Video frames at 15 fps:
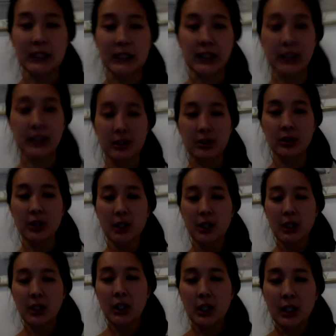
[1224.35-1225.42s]
in there
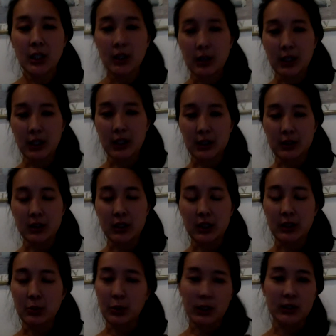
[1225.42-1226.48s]
than
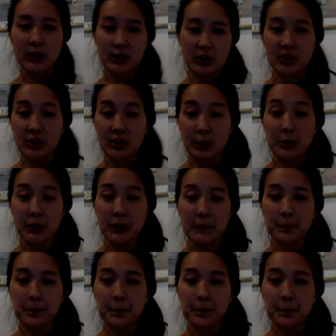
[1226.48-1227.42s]
the one that just got put in.